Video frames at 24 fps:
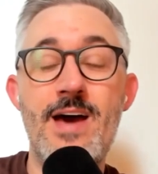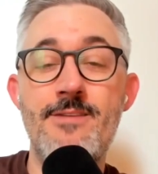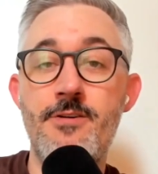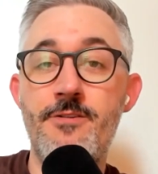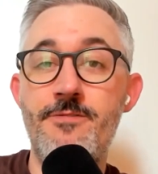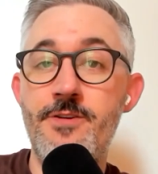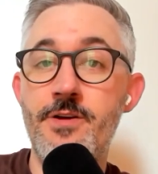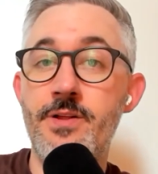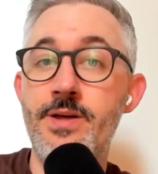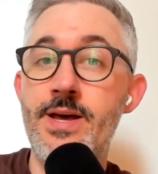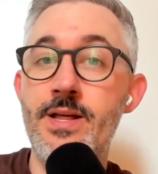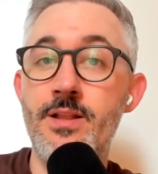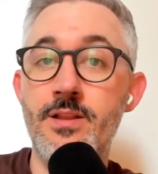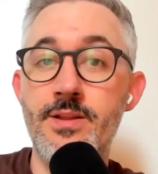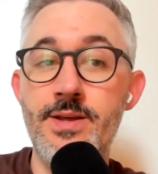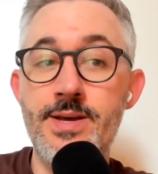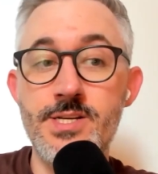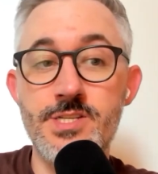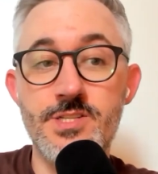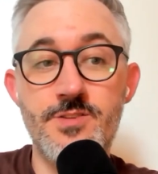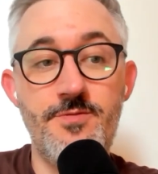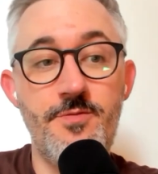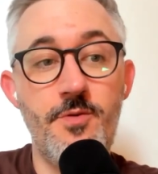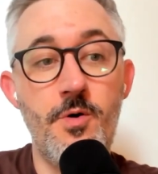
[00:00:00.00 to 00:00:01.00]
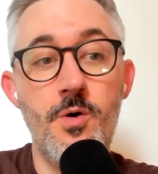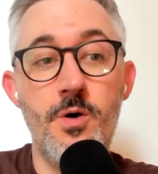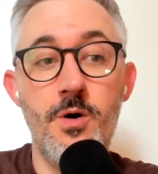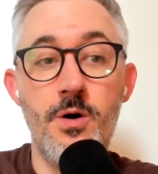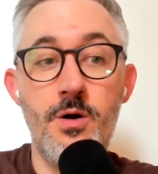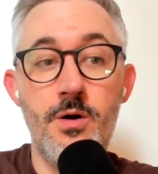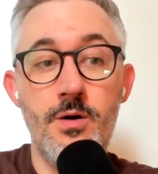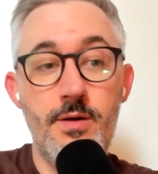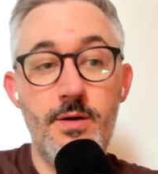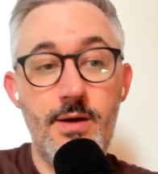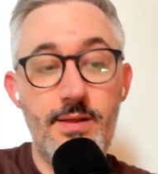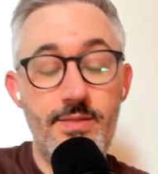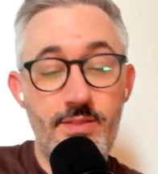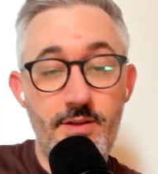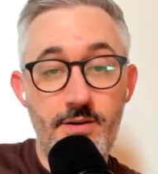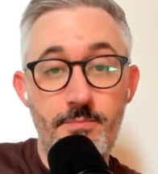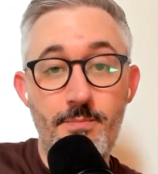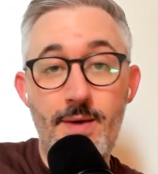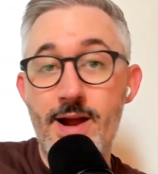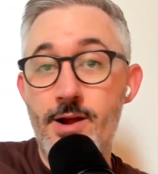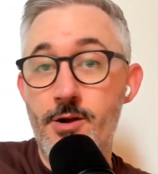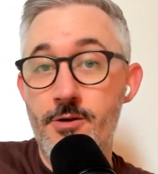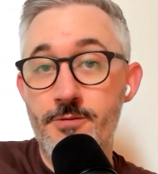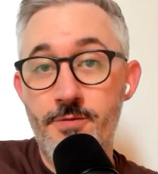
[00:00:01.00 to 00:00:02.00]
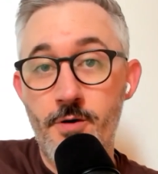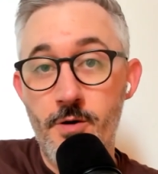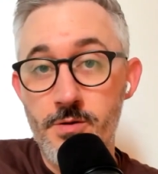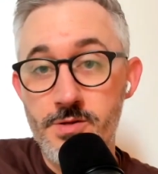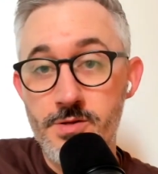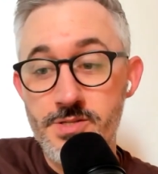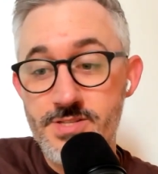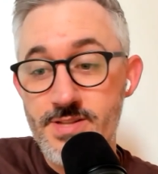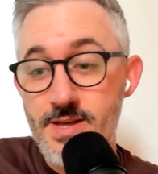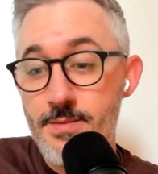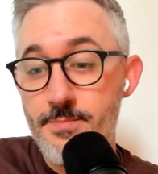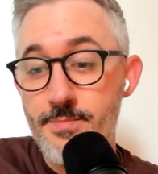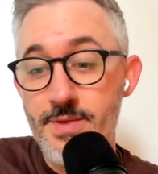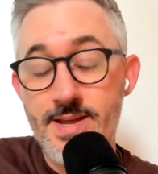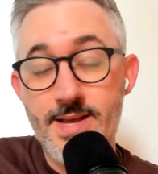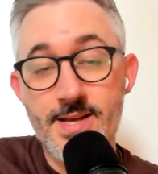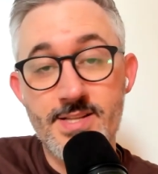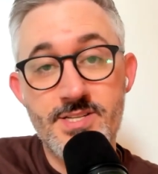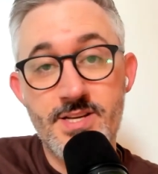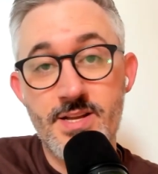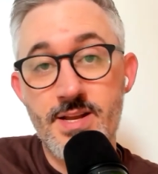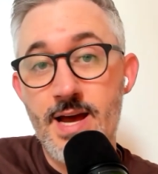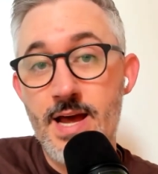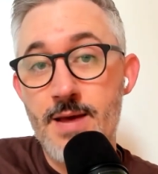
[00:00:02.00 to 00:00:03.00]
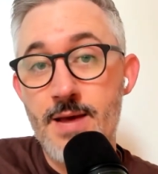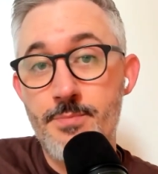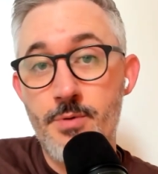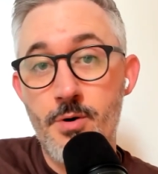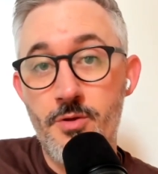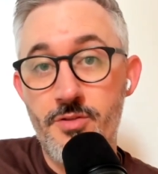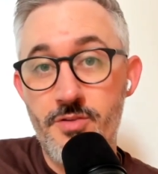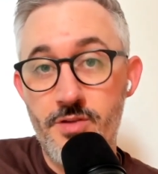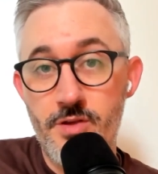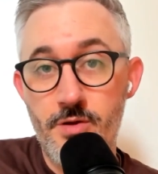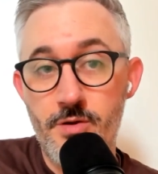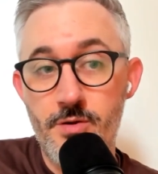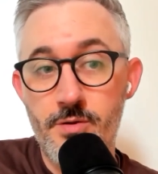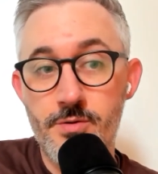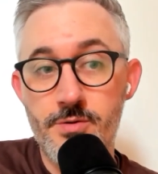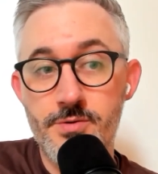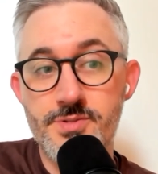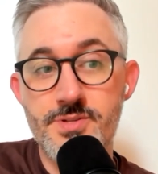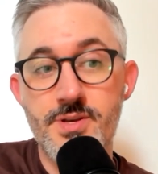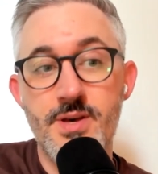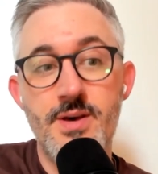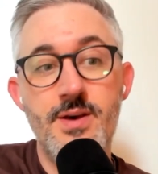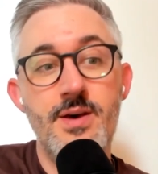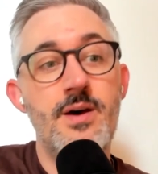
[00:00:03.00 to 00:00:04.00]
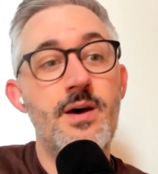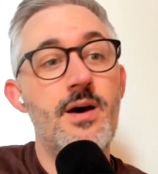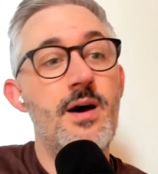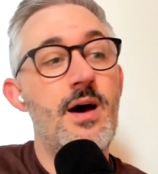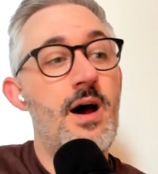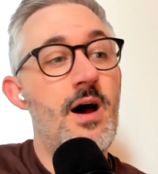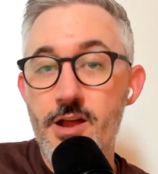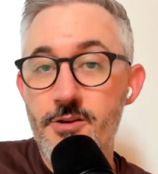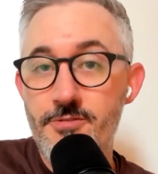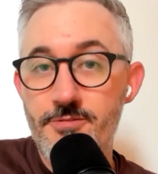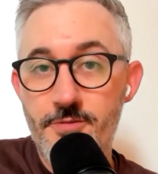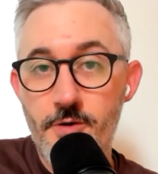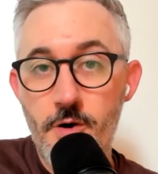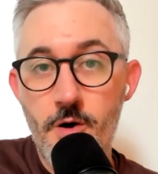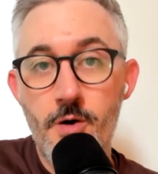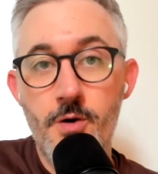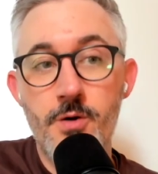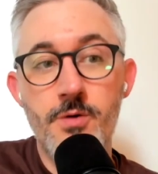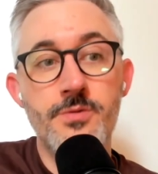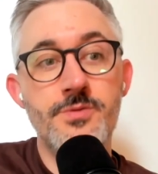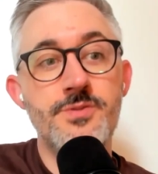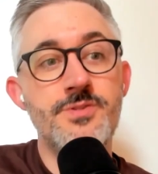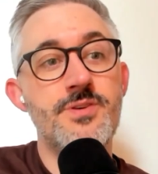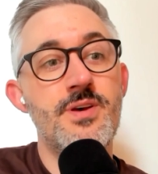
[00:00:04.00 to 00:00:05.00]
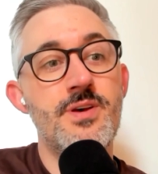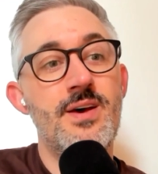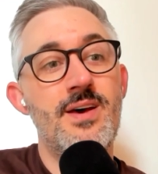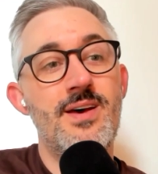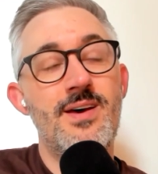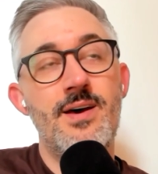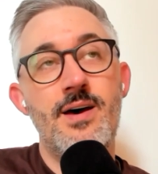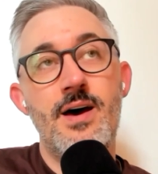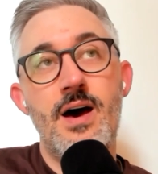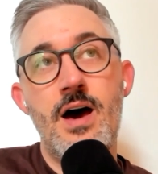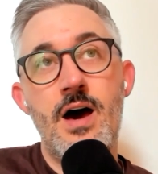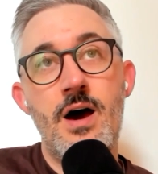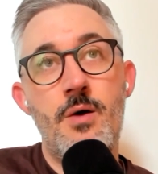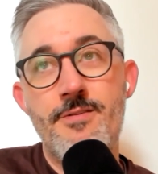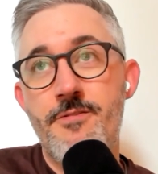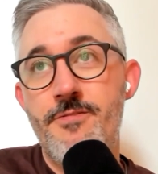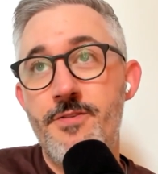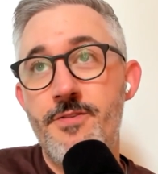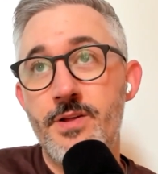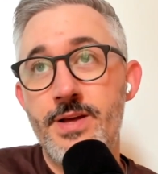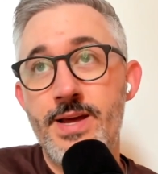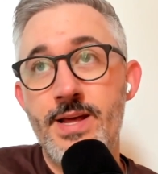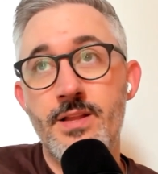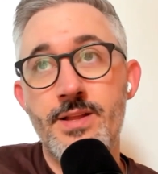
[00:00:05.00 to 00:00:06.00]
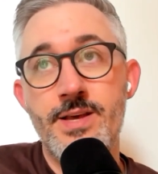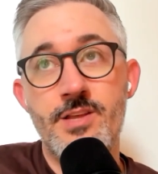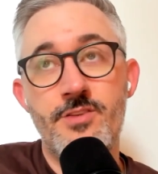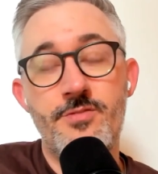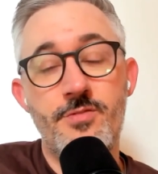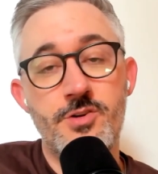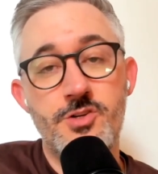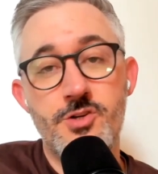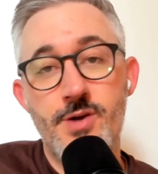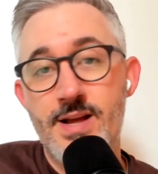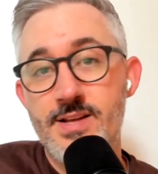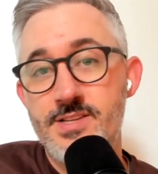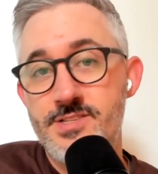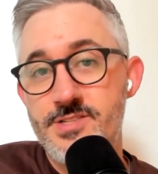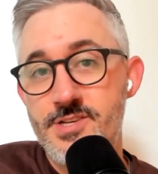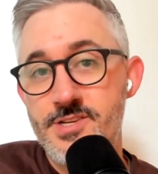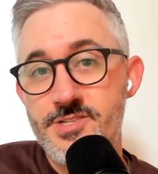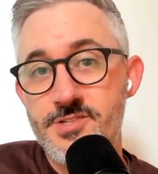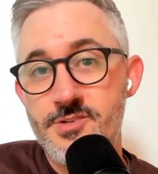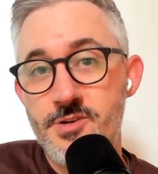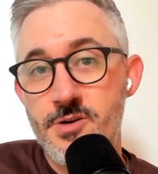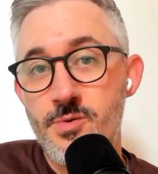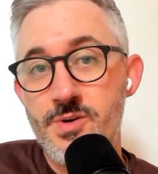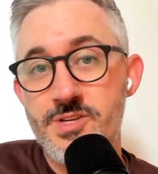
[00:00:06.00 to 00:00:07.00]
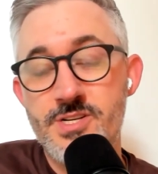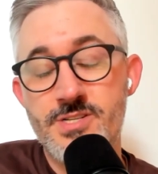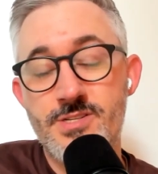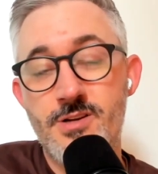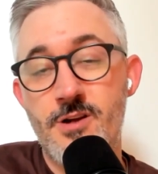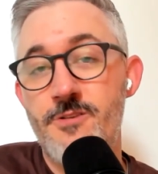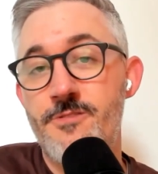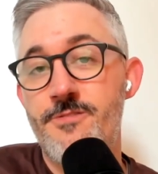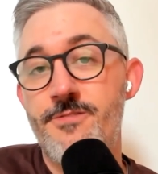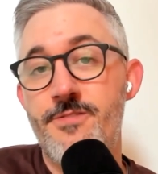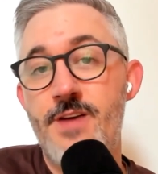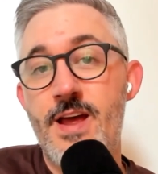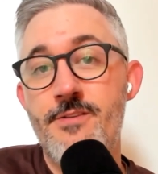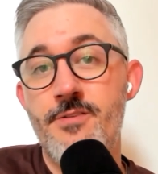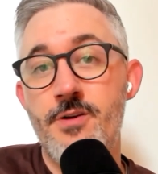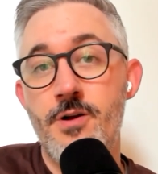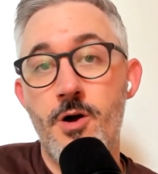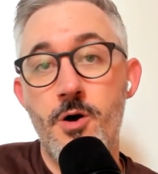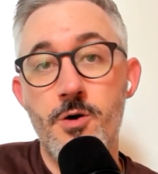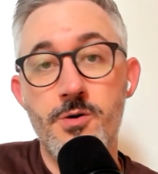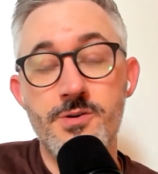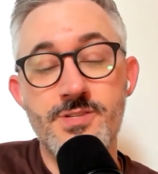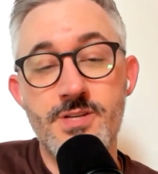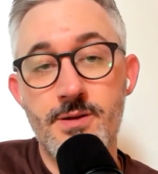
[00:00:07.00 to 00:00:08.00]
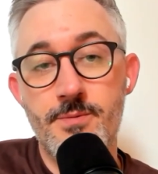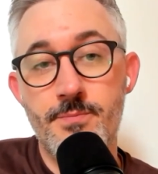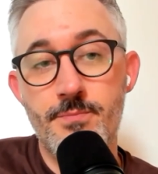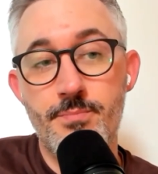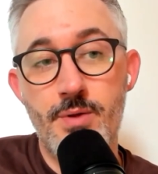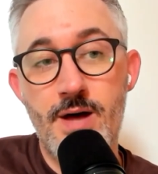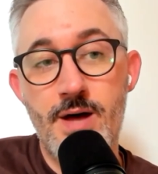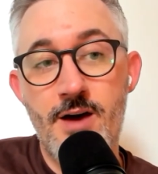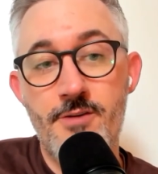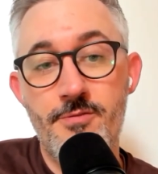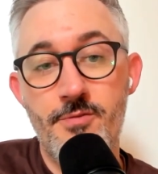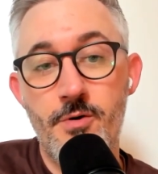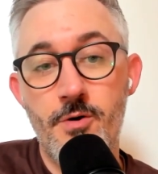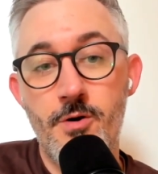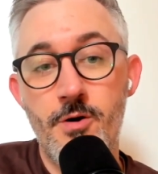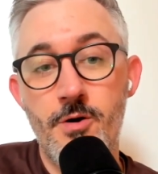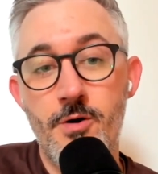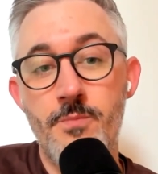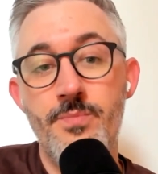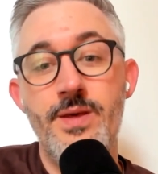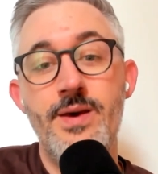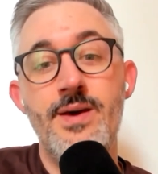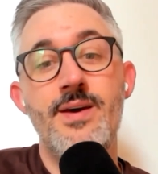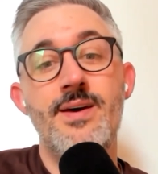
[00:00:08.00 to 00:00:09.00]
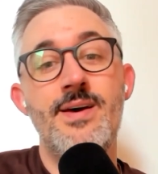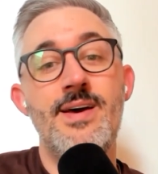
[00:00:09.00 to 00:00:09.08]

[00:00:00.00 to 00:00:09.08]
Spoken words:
we have affiliate links for the microphones that Mackenzie and I both use, headphones. We have affiliate links for Transistor, which is our favorite hosting platform.